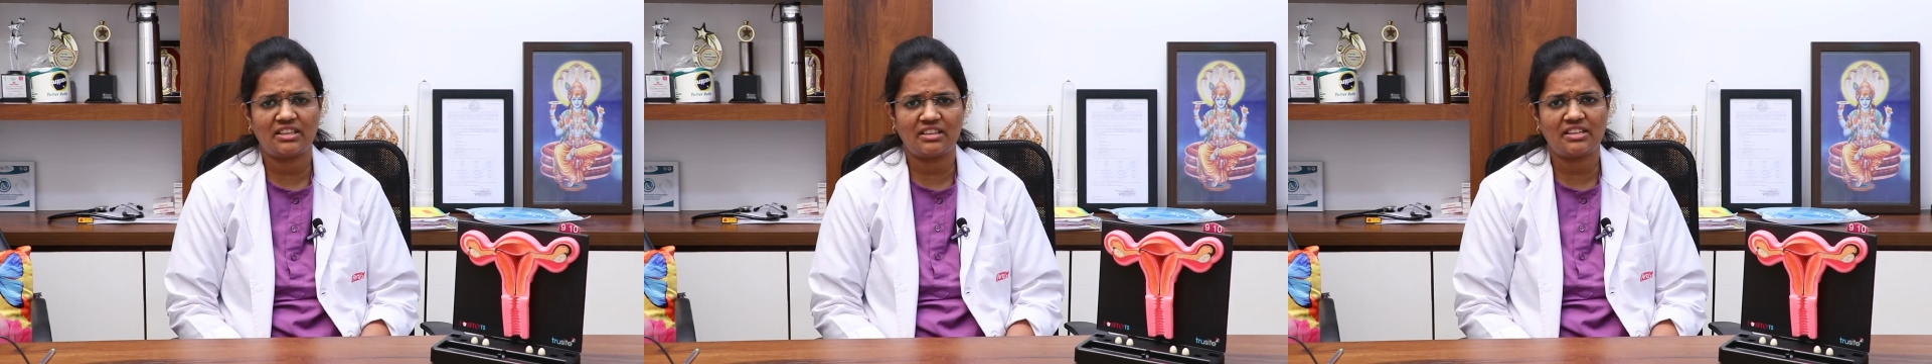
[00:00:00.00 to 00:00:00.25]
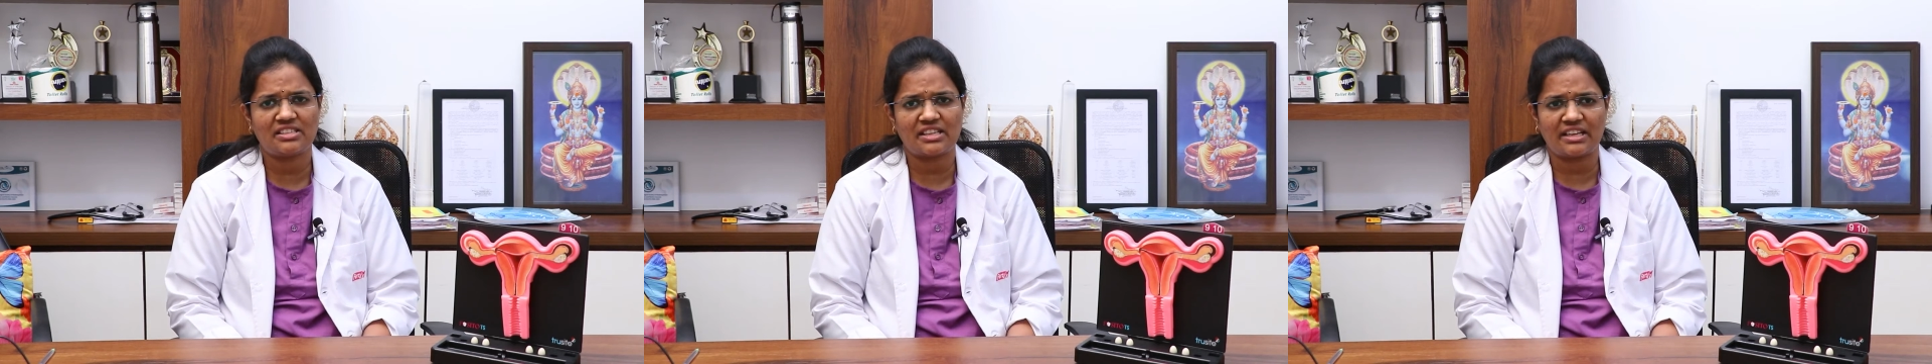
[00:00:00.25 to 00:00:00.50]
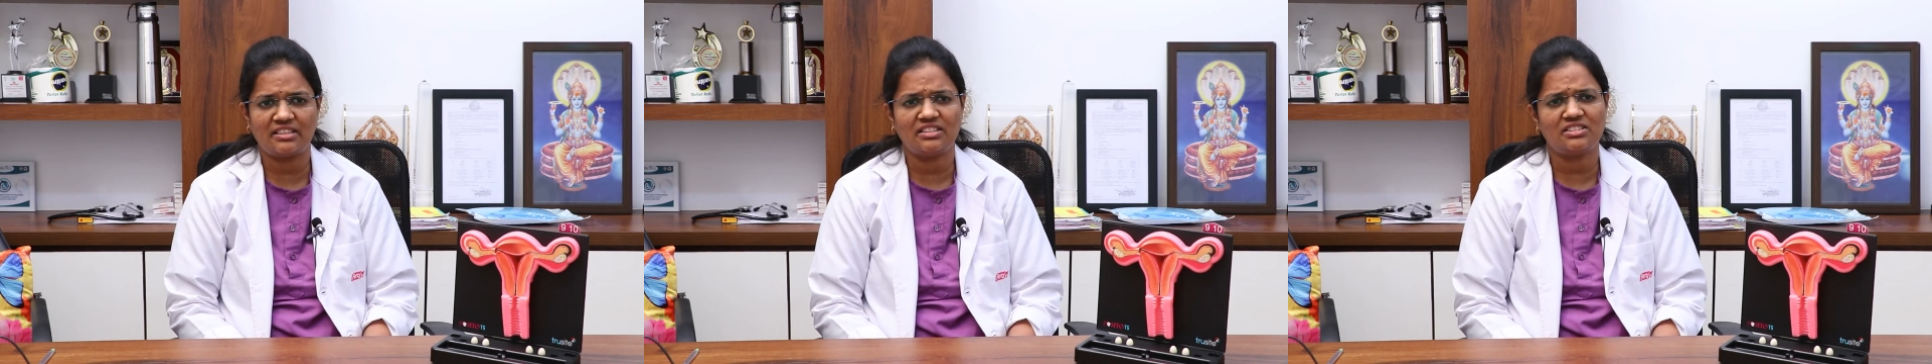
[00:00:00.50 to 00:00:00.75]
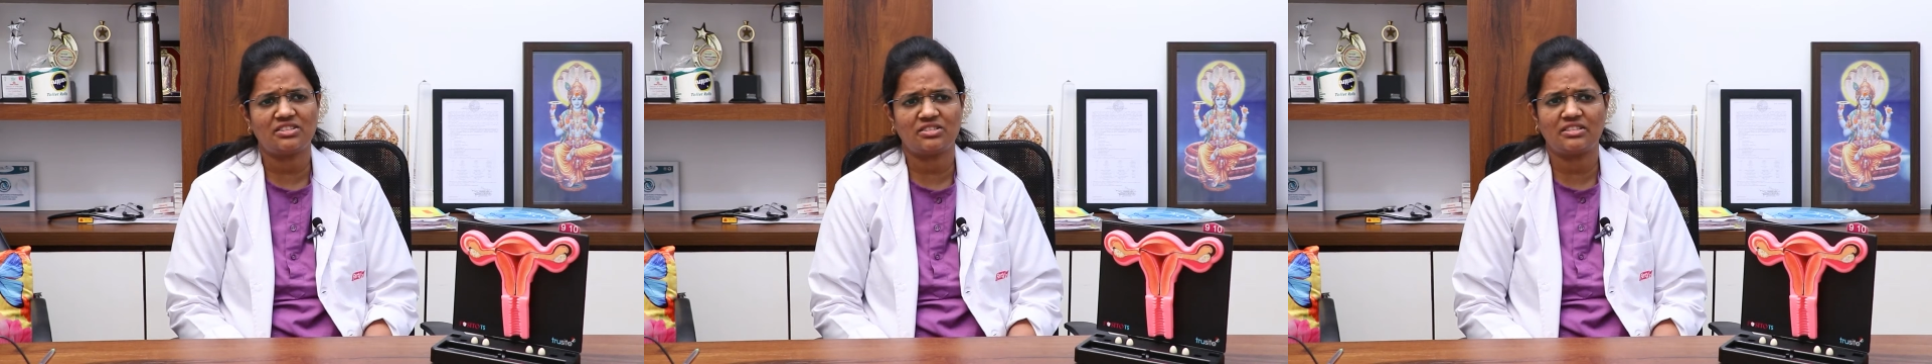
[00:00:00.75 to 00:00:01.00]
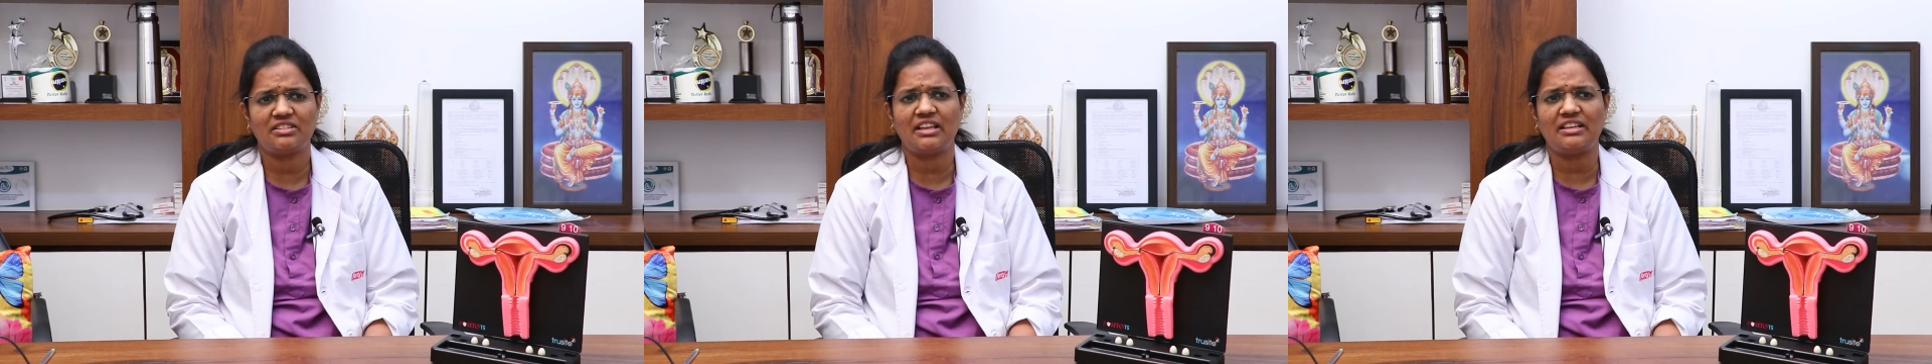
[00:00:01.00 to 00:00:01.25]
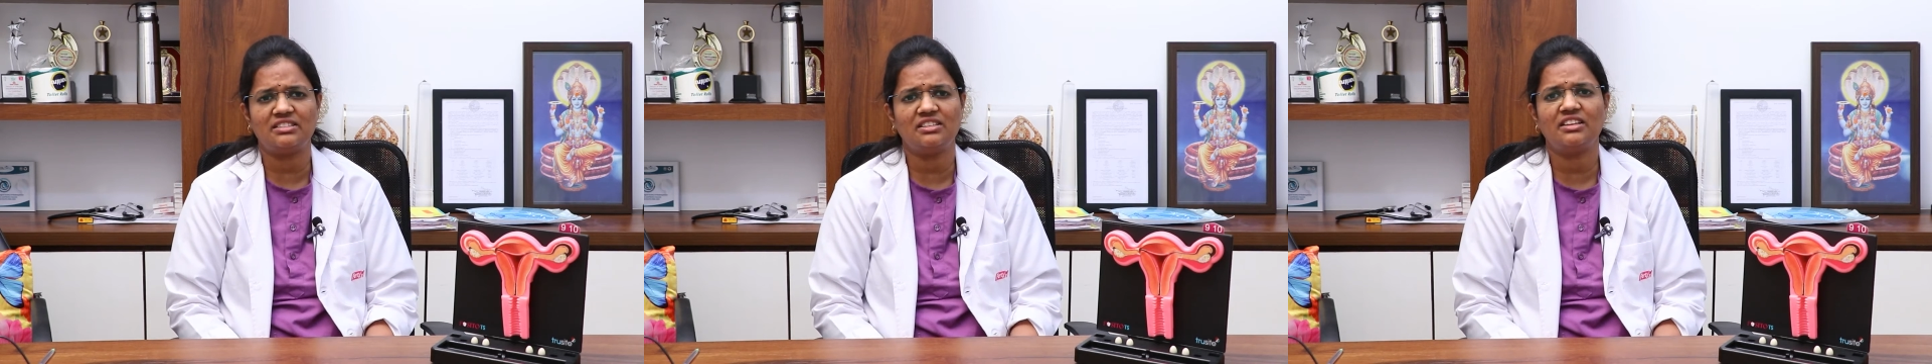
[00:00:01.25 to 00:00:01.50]
three cycles
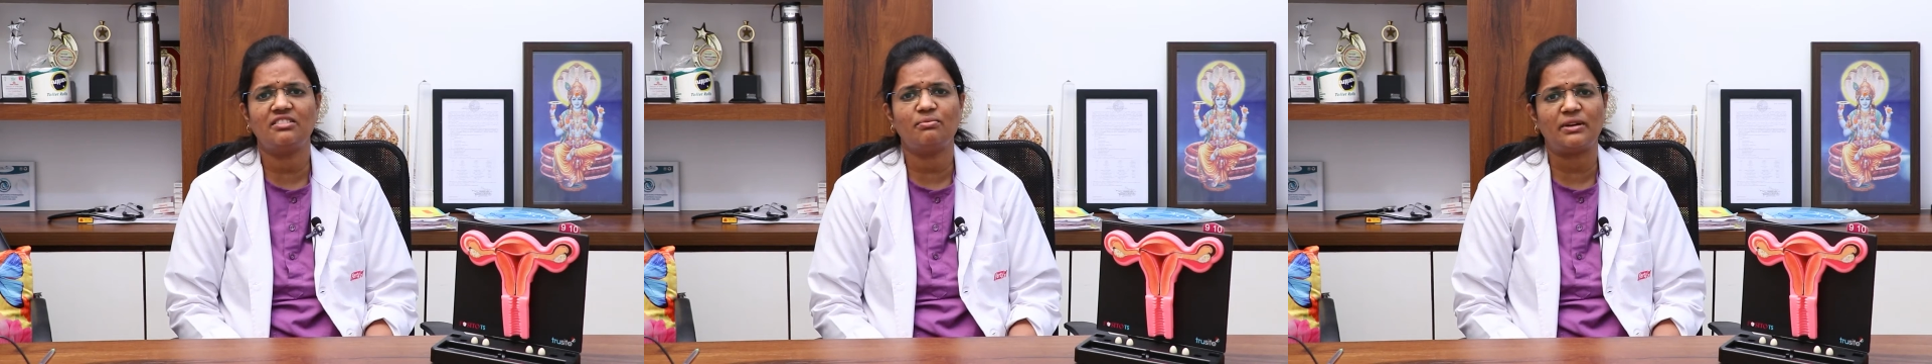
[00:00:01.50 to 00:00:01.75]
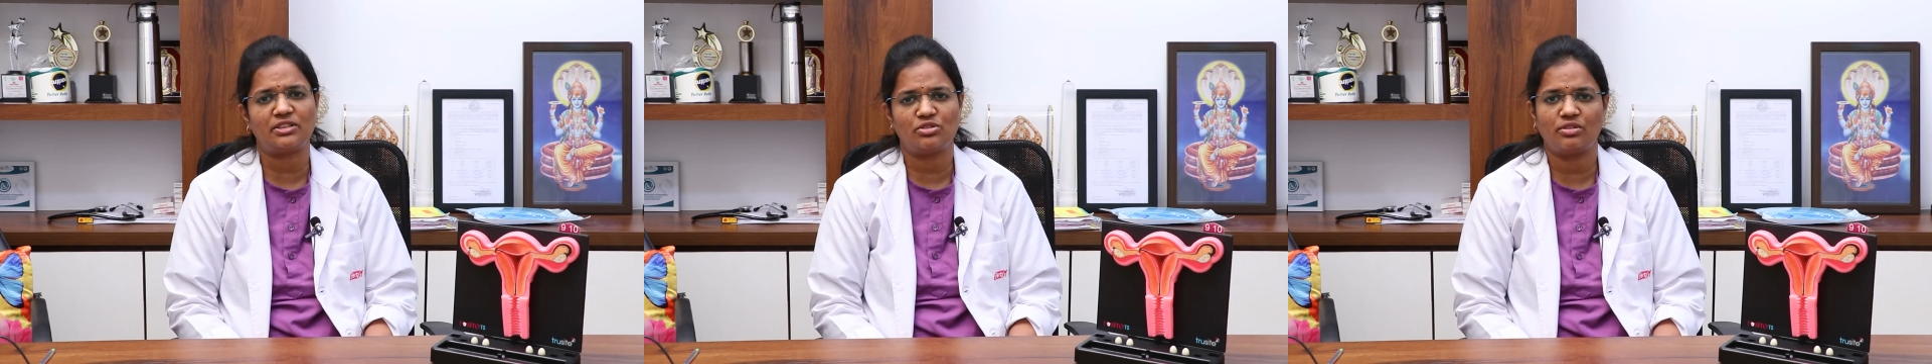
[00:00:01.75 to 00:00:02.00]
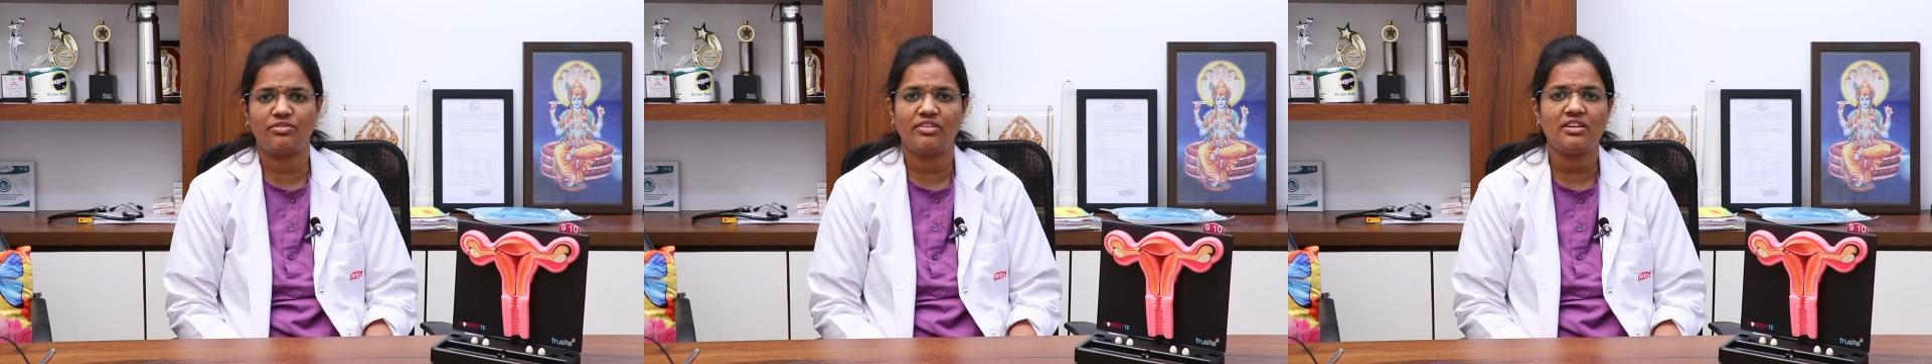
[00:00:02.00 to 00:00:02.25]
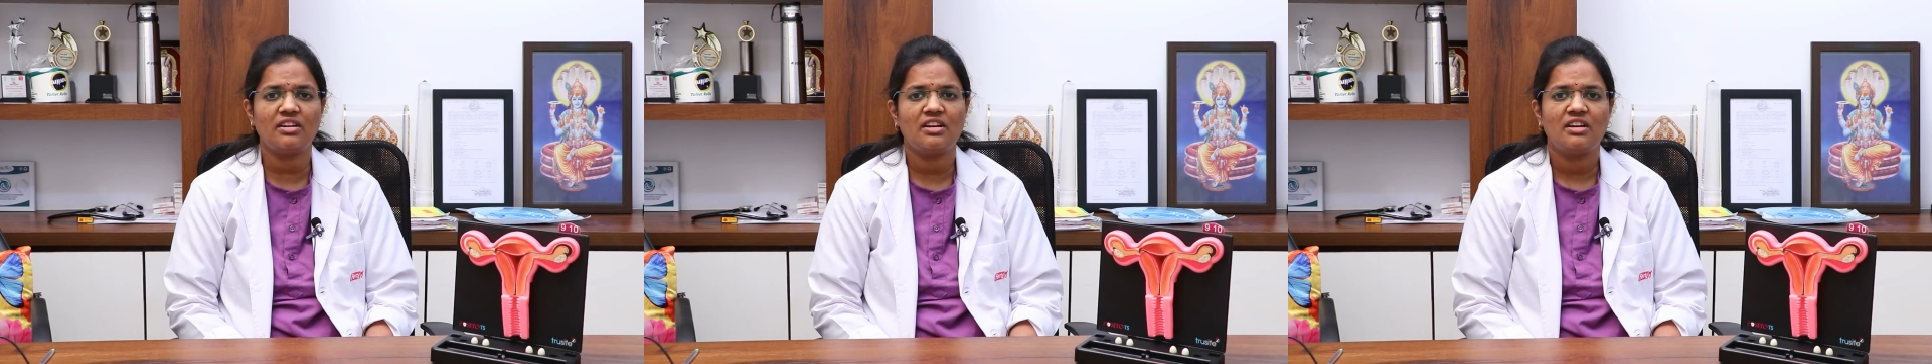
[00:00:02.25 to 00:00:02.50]
does not give much of a,